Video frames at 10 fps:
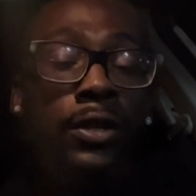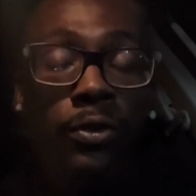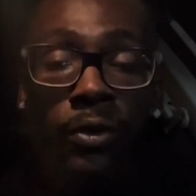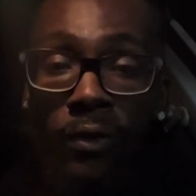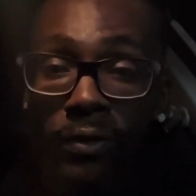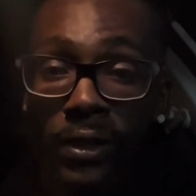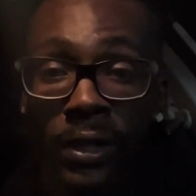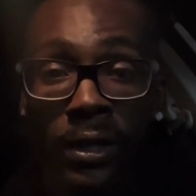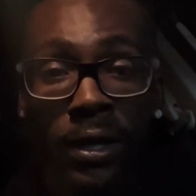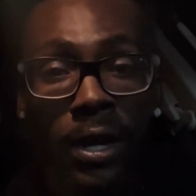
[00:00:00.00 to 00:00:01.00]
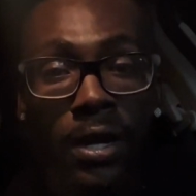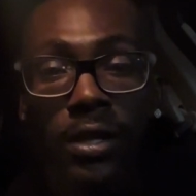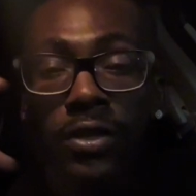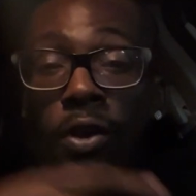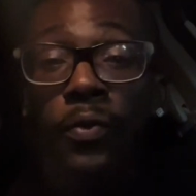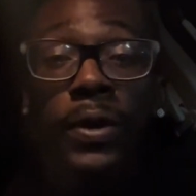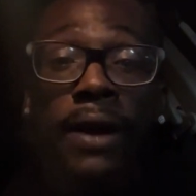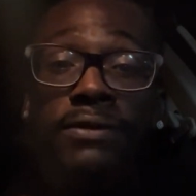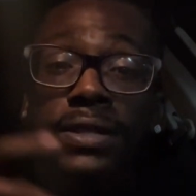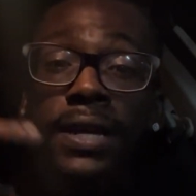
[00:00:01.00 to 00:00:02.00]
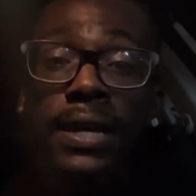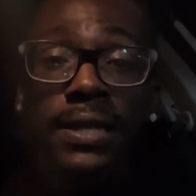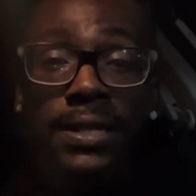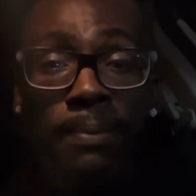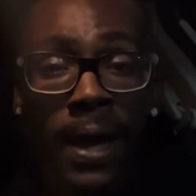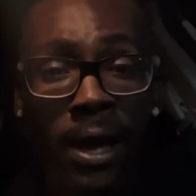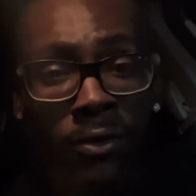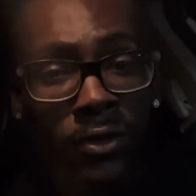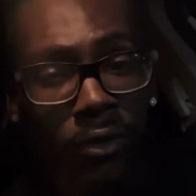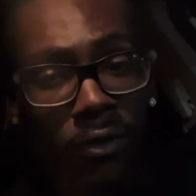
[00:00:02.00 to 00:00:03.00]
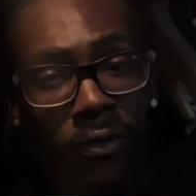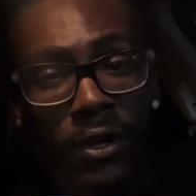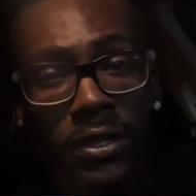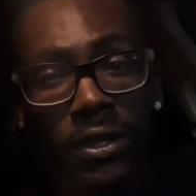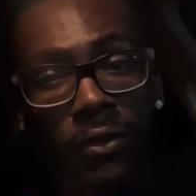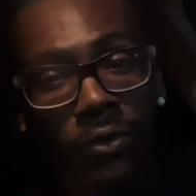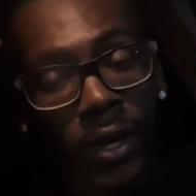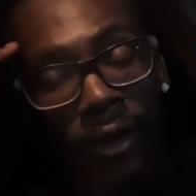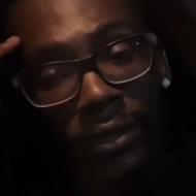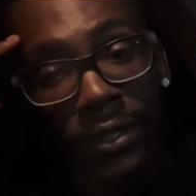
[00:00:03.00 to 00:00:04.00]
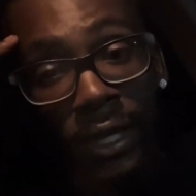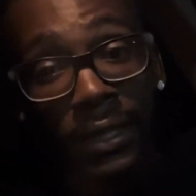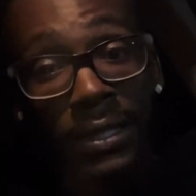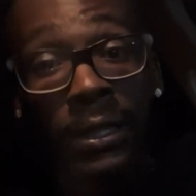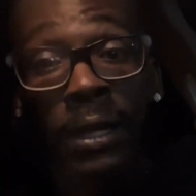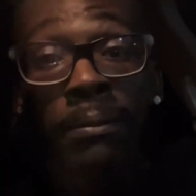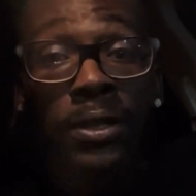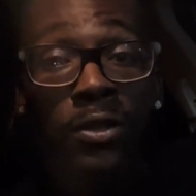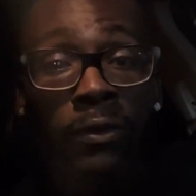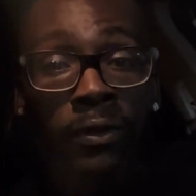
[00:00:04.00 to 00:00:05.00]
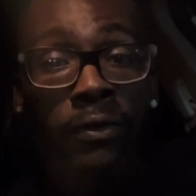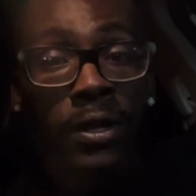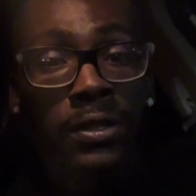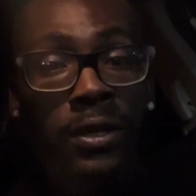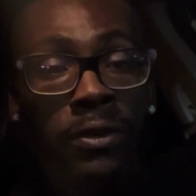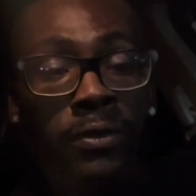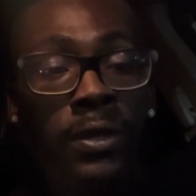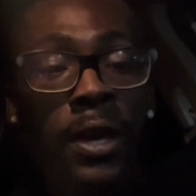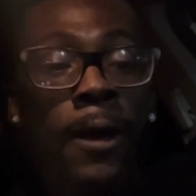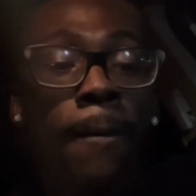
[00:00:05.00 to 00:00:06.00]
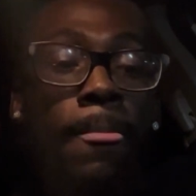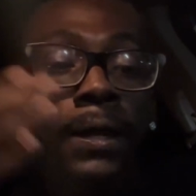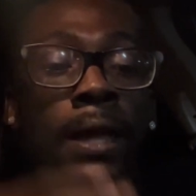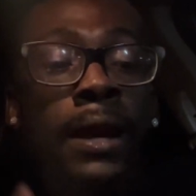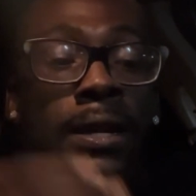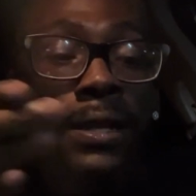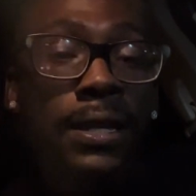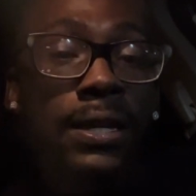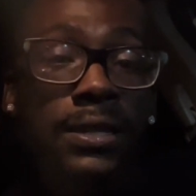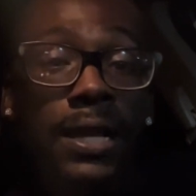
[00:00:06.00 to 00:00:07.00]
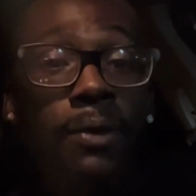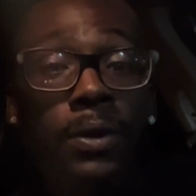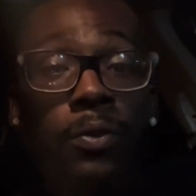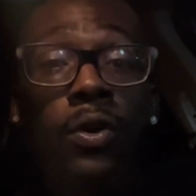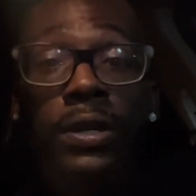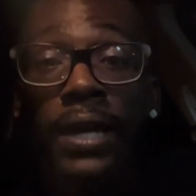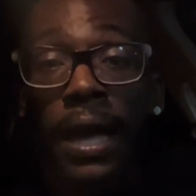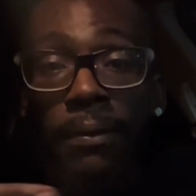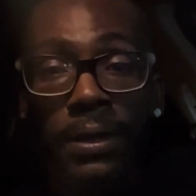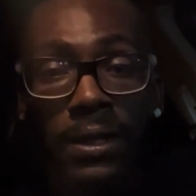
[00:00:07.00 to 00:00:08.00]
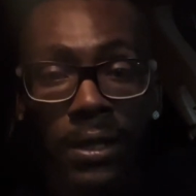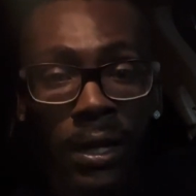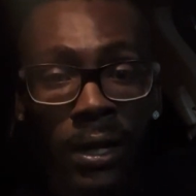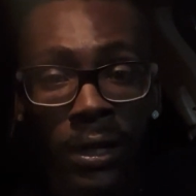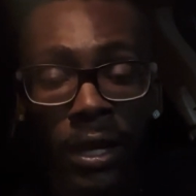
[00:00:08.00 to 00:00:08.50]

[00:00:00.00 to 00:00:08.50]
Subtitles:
do it over here. You know, we have to take these bounds off of ourselves. We have to take these limits off of ourselves. A lot of the things that we want can be done